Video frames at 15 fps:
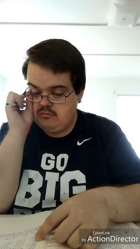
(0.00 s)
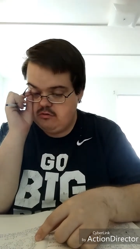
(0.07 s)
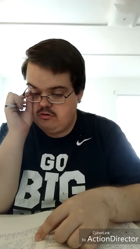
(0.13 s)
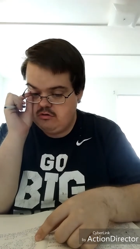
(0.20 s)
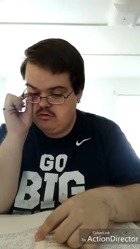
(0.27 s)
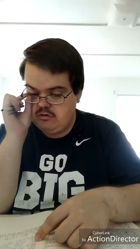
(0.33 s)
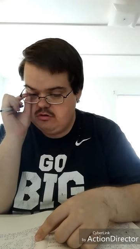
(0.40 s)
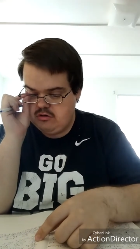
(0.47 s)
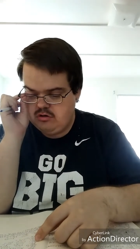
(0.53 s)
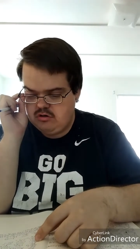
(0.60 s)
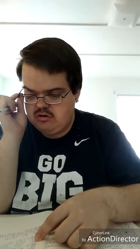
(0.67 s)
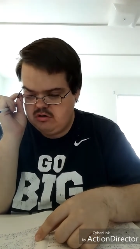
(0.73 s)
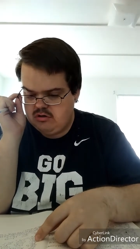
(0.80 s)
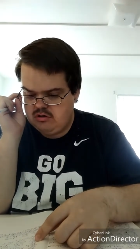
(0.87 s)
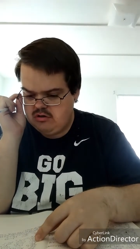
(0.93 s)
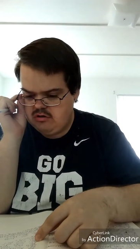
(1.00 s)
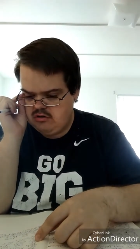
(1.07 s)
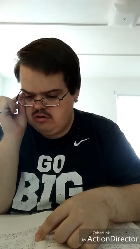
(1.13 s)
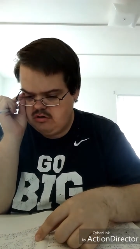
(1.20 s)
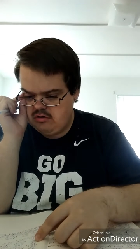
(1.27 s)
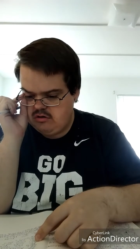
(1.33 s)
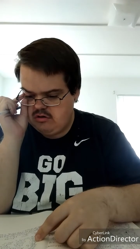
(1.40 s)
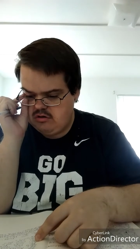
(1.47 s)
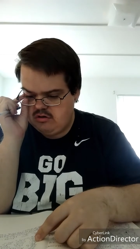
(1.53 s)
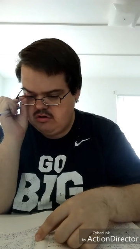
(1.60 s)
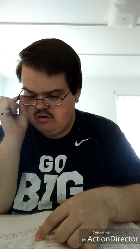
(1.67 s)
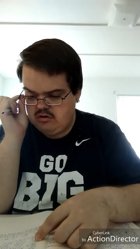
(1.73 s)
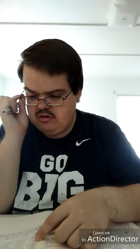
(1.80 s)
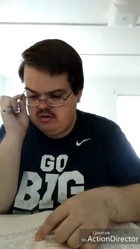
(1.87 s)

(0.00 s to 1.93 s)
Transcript: Nothing is said.